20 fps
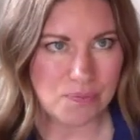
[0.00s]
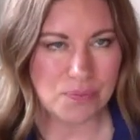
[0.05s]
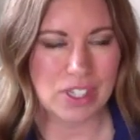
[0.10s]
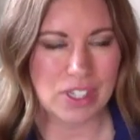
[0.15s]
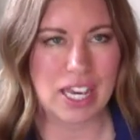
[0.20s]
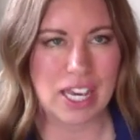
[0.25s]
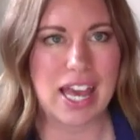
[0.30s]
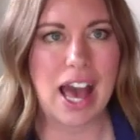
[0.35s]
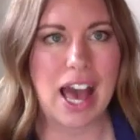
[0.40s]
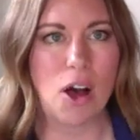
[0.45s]

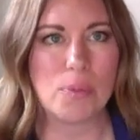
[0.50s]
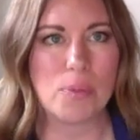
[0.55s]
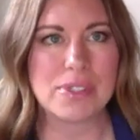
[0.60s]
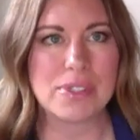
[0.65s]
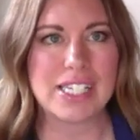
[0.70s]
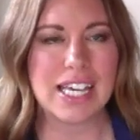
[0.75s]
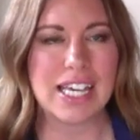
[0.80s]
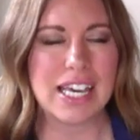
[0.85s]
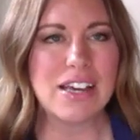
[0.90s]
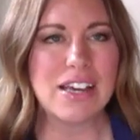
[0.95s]
It helps
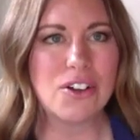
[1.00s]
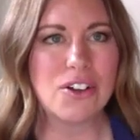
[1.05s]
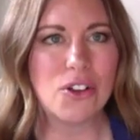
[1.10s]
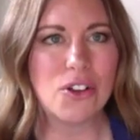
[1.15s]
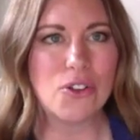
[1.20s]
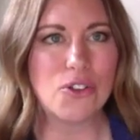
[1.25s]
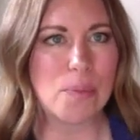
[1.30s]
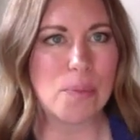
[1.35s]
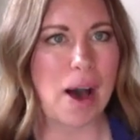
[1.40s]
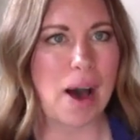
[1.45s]
heal
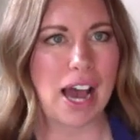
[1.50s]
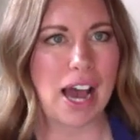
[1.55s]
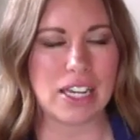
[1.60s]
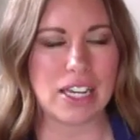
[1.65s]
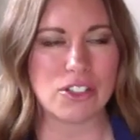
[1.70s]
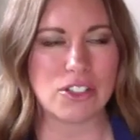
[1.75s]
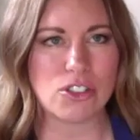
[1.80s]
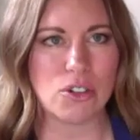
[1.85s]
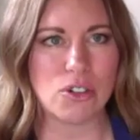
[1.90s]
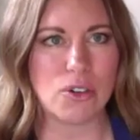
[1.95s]
the body.
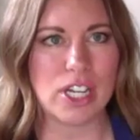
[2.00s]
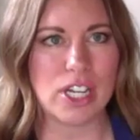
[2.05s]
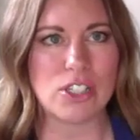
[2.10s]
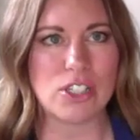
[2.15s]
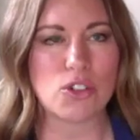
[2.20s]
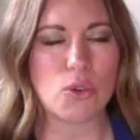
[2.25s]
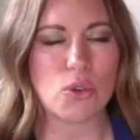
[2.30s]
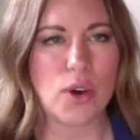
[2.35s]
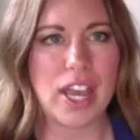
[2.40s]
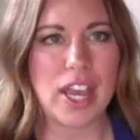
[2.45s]
So
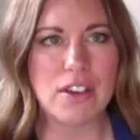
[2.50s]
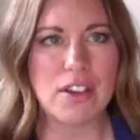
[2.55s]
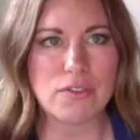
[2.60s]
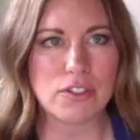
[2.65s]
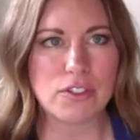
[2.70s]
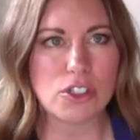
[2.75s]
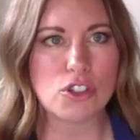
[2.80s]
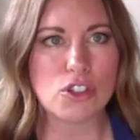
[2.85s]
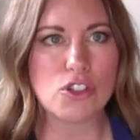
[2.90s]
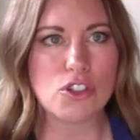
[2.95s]
it's great
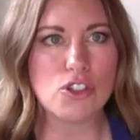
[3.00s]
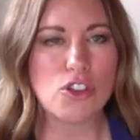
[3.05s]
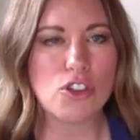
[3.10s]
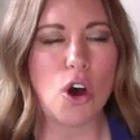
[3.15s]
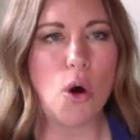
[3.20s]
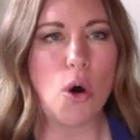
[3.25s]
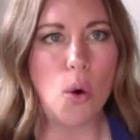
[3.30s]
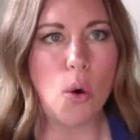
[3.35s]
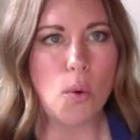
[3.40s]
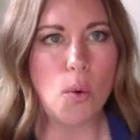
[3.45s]
for
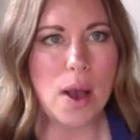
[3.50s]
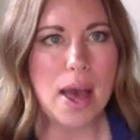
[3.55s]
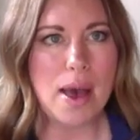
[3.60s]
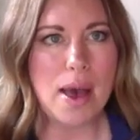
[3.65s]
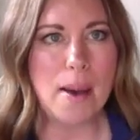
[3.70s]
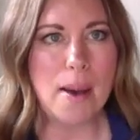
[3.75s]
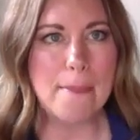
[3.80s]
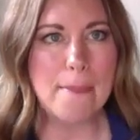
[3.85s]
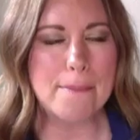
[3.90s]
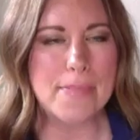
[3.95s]
so
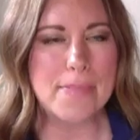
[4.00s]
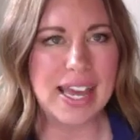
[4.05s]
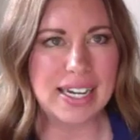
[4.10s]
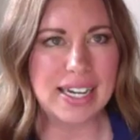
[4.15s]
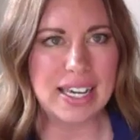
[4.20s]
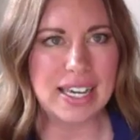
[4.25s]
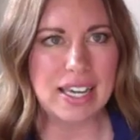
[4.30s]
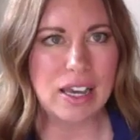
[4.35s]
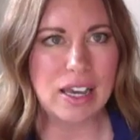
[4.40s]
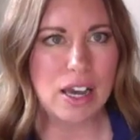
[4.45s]

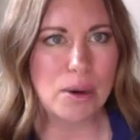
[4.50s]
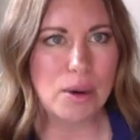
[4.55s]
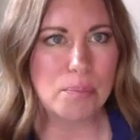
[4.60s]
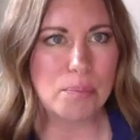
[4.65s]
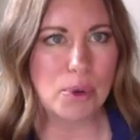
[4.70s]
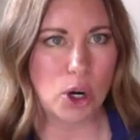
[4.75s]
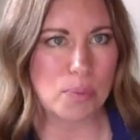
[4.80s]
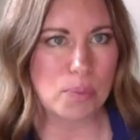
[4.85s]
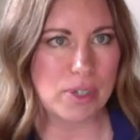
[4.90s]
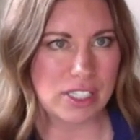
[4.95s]
many
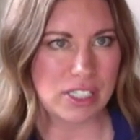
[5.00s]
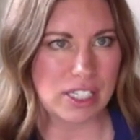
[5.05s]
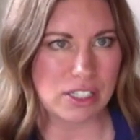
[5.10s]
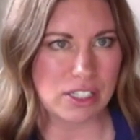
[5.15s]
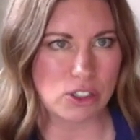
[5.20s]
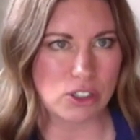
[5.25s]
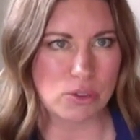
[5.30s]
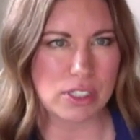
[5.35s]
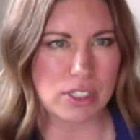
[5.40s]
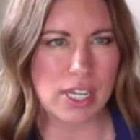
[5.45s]
purposes.
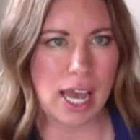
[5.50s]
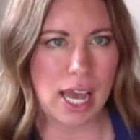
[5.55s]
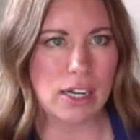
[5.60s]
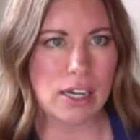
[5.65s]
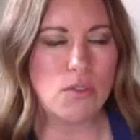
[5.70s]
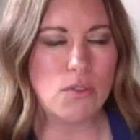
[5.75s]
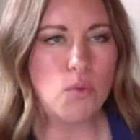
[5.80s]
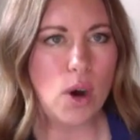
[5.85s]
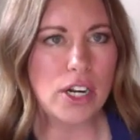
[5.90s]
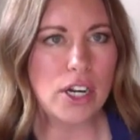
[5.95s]
So it's kind
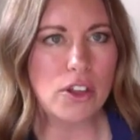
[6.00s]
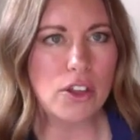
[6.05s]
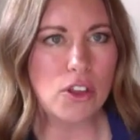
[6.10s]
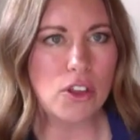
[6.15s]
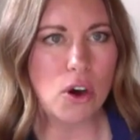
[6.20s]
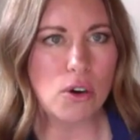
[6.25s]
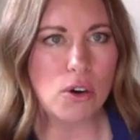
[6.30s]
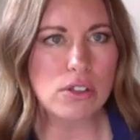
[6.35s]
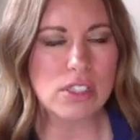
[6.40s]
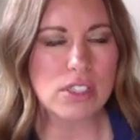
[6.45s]
of one of
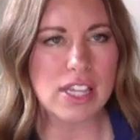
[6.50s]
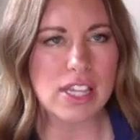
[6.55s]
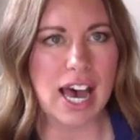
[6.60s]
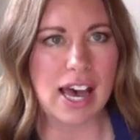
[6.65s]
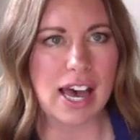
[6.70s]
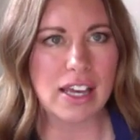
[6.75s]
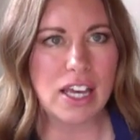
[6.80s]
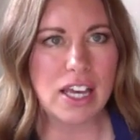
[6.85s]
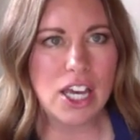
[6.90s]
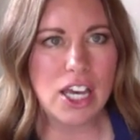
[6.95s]
those
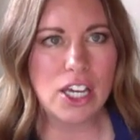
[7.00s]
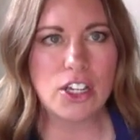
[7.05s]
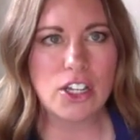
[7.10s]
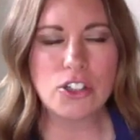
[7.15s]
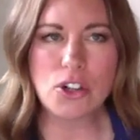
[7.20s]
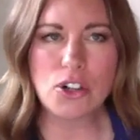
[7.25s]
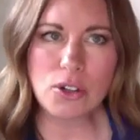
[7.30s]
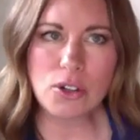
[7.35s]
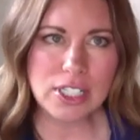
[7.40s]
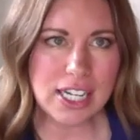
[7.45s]
that you
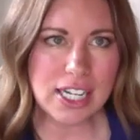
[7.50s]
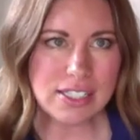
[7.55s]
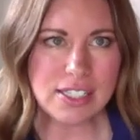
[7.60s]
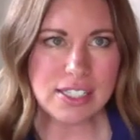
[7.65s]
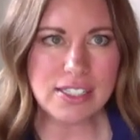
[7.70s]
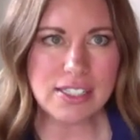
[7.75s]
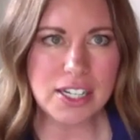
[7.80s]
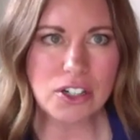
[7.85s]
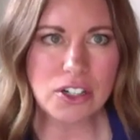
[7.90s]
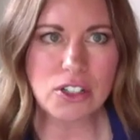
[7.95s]
don't
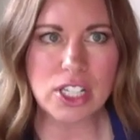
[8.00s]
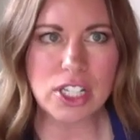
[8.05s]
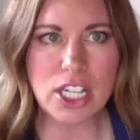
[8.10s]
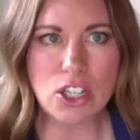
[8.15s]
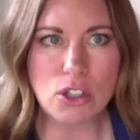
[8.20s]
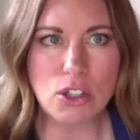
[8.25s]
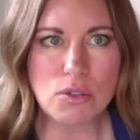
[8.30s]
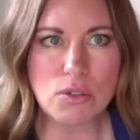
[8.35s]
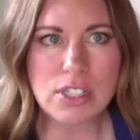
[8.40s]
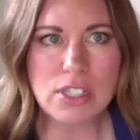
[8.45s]
necessarily
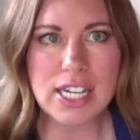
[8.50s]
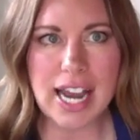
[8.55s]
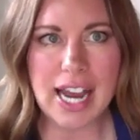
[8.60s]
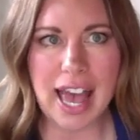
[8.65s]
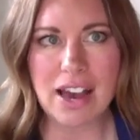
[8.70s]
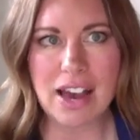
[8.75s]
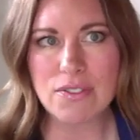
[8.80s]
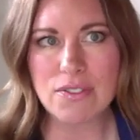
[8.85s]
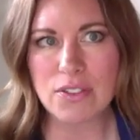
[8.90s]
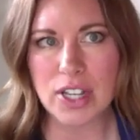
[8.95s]
use it
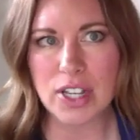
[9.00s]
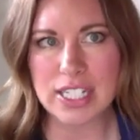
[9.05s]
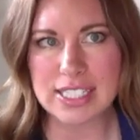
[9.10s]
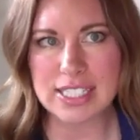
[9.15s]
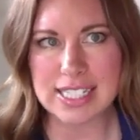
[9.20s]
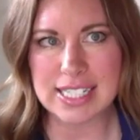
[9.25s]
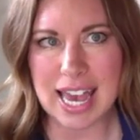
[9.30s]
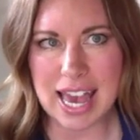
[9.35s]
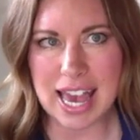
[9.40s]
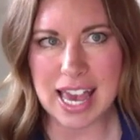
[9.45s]
every
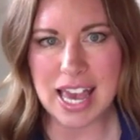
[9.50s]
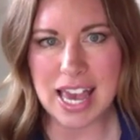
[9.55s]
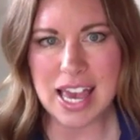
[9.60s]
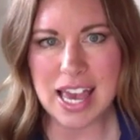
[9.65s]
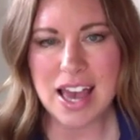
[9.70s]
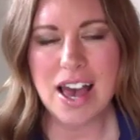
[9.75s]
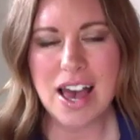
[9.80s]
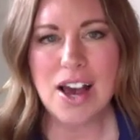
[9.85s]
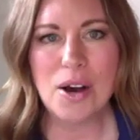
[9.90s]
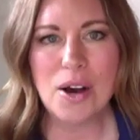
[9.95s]
day,
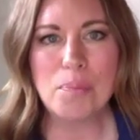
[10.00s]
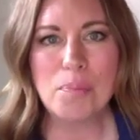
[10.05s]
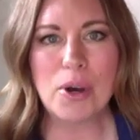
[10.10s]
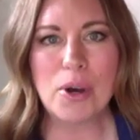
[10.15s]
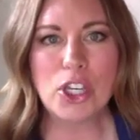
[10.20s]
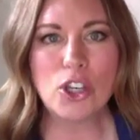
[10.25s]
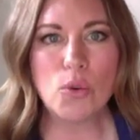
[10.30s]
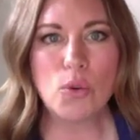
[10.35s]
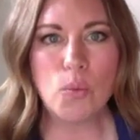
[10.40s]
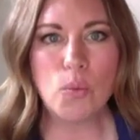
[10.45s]
but
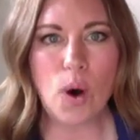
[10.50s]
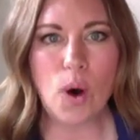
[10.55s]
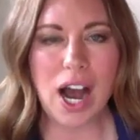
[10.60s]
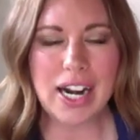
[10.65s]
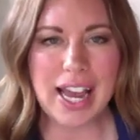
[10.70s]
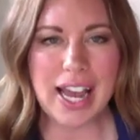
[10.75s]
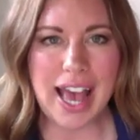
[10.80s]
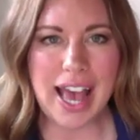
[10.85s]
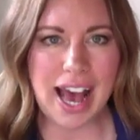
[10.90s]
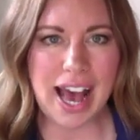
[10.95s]
you want to
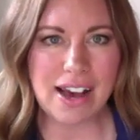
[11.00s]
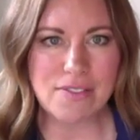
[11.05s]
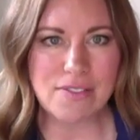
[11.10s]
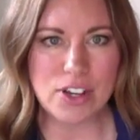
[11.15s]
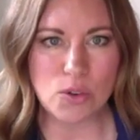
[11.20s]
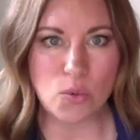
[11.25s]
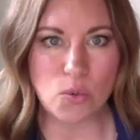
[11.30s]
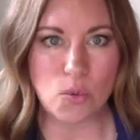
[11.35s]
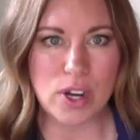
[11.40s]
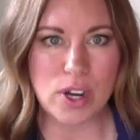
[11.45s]
have
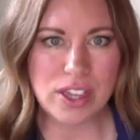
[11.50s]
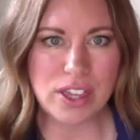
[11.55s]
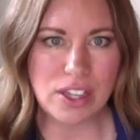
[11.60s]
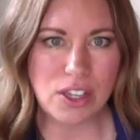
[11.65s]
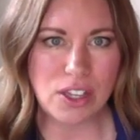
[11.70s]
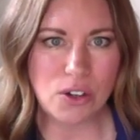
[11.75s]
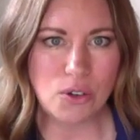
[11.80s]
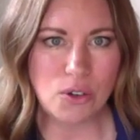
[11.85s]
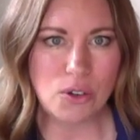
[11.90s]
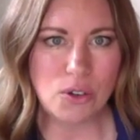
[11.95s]
it with
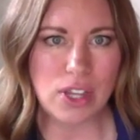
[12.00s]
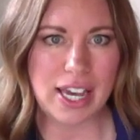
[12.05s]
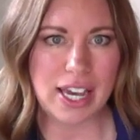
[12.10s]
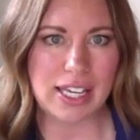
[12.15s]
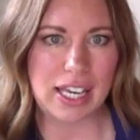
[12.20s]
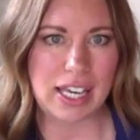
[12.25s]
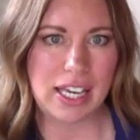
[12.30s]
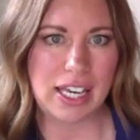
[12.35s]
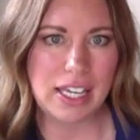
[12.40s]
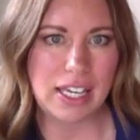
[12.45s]
you,
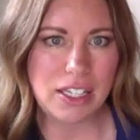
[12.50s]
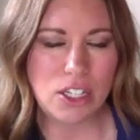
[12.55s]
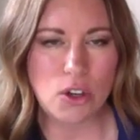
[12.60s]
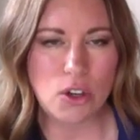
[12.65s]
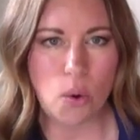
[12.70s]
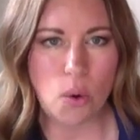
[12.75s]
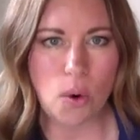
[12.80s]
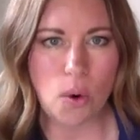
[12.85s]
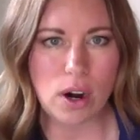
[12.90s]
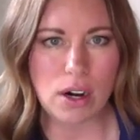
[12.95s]
like in
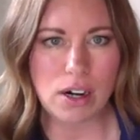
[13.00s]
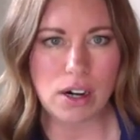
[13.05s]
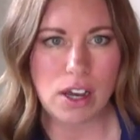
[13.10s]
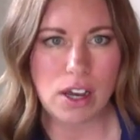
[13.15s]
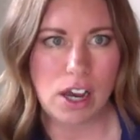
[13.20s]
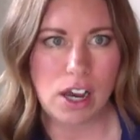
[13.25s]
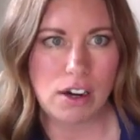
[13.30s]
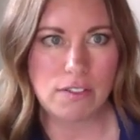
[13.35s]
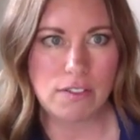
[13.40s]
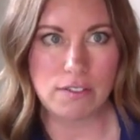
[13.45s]
your
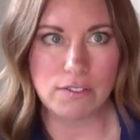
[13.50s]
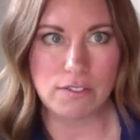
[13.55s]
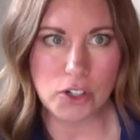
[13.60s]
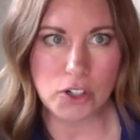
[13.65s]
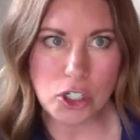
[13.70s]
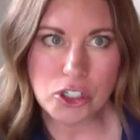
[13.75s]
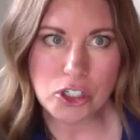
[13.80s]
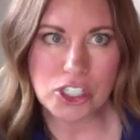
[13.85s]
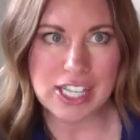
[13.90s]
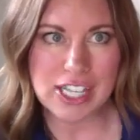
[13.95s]

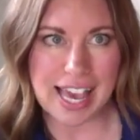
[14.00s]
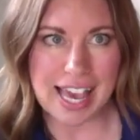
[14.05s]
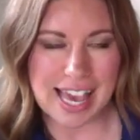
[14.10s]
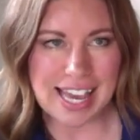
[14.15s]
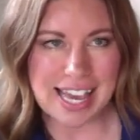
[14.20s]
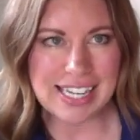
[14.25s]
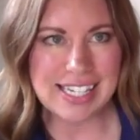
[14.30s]
first aid